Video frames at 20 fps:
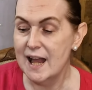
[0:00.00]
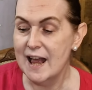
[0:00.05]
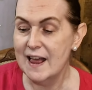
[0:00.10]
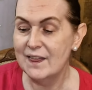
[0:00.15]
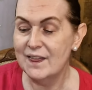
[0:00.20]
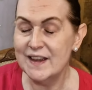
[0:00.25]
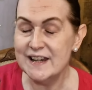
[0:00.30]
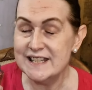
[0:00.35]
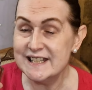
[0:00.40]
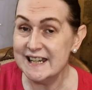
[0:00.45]

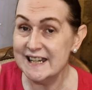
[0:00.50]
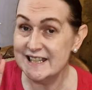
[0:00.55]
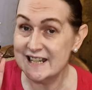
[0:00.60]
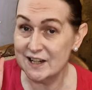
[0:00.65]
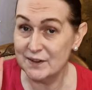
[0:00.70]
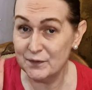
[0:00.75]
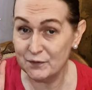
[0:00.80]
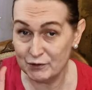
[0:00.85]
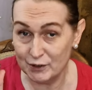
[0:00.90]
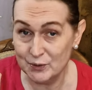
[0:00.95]
This is
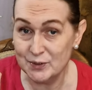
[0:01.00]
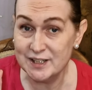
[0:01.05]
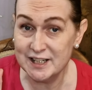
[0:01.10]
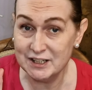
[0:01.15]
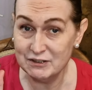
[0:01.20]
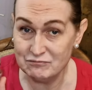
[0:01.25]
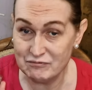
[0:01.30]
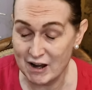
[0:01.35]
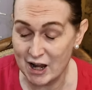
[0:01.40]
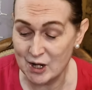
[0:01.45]
a
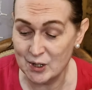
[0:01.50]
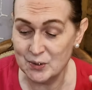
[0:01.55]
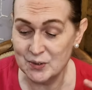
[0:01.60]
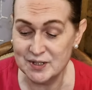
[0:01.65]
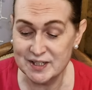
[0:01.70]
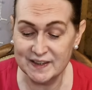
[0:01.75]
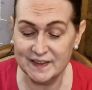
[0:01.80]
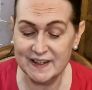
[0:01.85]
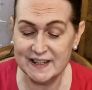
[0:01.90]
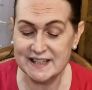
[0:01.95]
fruity
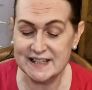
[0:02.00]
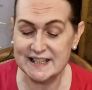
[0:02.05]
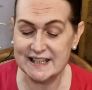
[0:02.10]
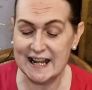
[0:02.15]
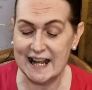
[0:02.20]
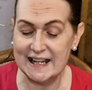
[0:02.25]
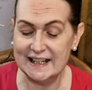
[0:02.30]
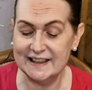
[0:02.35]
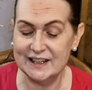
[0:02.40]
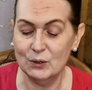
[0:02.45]
rose. This,
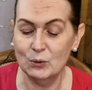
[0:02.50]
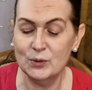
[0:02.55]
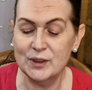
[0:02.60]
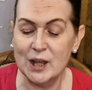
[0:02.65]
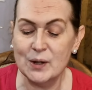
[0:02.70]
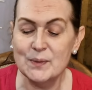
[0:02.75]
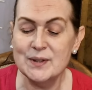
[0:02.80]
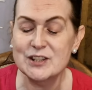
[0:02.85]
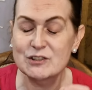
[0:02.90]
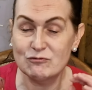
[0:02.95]

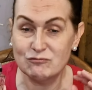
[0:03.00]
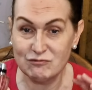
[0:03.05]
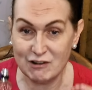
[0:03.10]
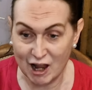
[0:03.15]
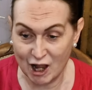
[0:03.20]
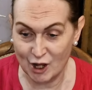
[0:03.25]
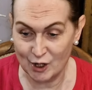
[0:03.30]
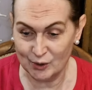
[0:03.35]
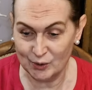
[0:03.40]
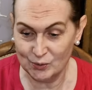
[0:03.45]
although it's
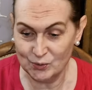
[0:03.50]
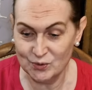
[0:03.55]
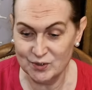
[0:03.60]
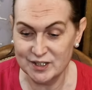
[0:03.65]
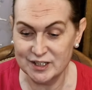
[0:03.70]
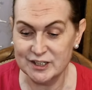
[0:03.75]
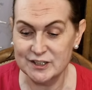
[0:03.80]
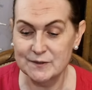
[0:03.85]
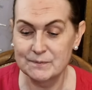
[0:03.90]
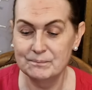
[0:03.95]

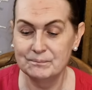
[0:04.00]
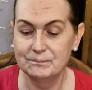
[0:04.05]
rose,